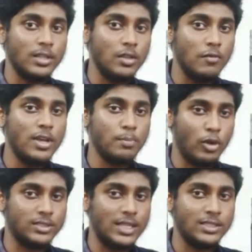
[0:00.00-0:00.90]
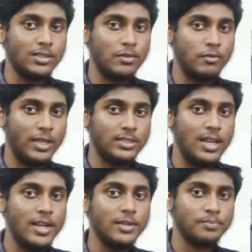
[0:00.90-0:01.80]
The work process
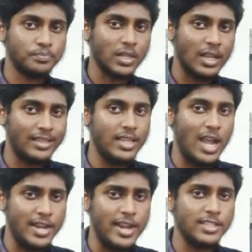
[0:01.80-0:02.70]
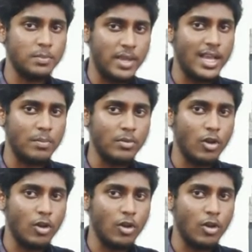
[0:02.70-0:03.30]
facilitate cutting onions become